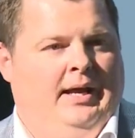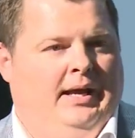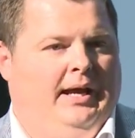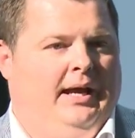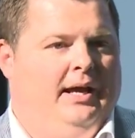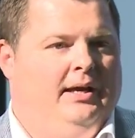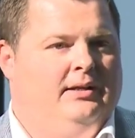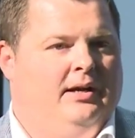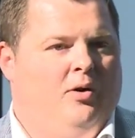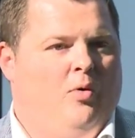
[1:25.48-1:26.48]

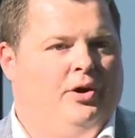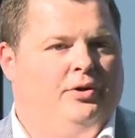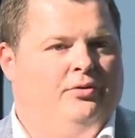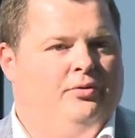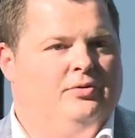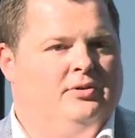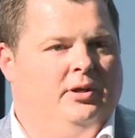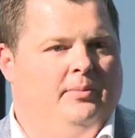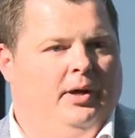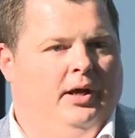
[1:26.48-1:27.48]
And I'll walk you through
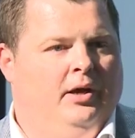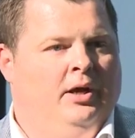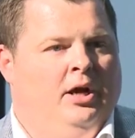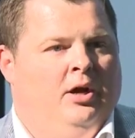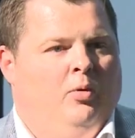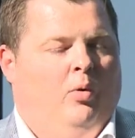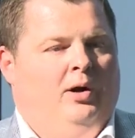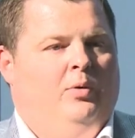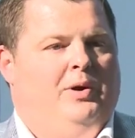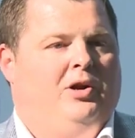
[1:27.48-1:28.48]
some,
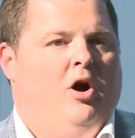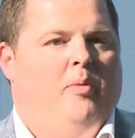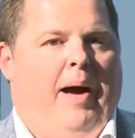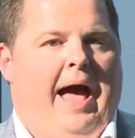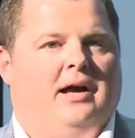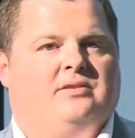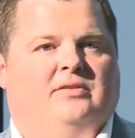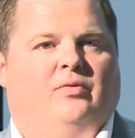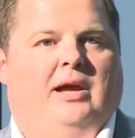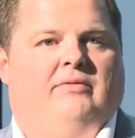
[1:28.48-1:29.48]
one, what we call a
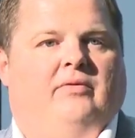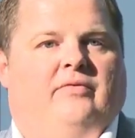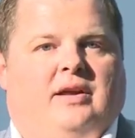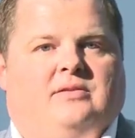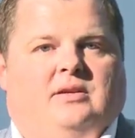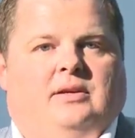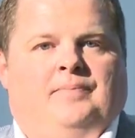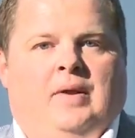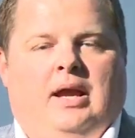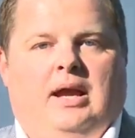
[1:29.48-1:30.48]
passive way of investing,
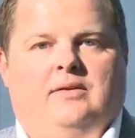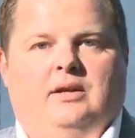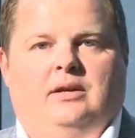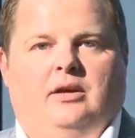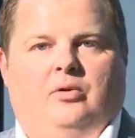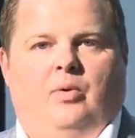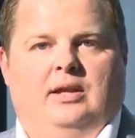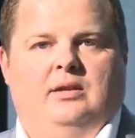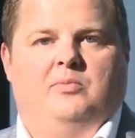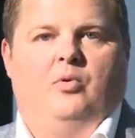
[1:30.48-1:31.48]
and then another way,
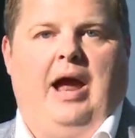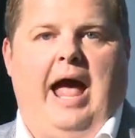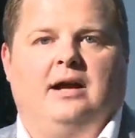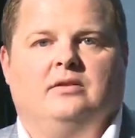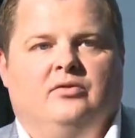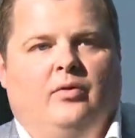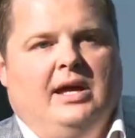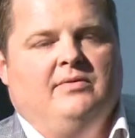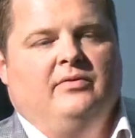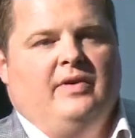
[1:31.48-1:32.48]
a little bit more active
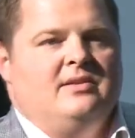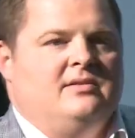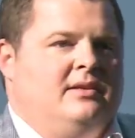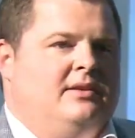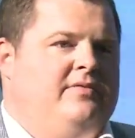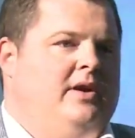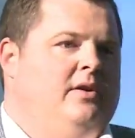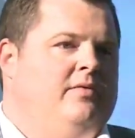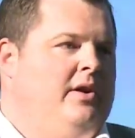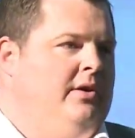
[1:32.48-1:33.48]
way of investing that's
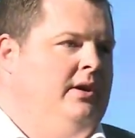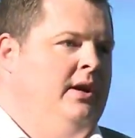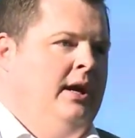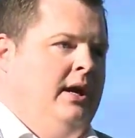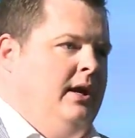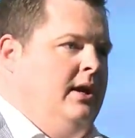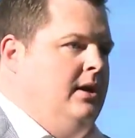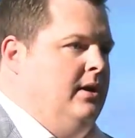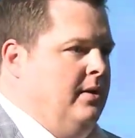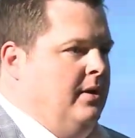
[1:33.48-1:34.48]
very, very
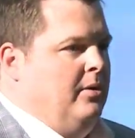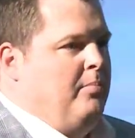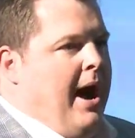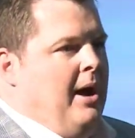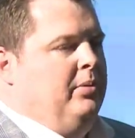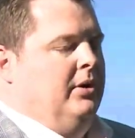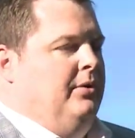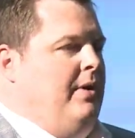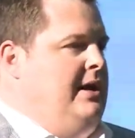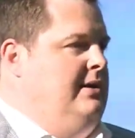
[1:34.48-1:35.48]

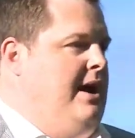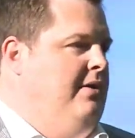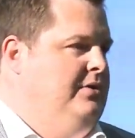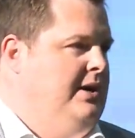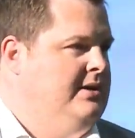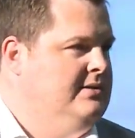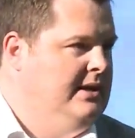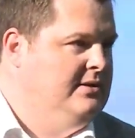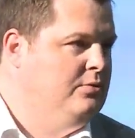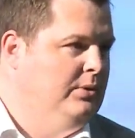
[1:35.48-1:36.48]
popular right now in the United
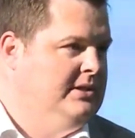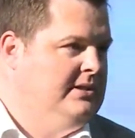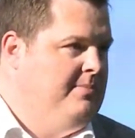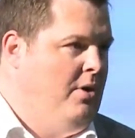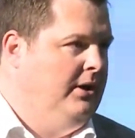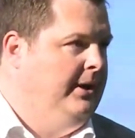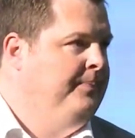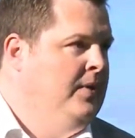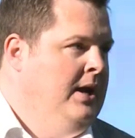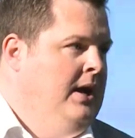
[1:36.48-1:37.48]
States real estate market.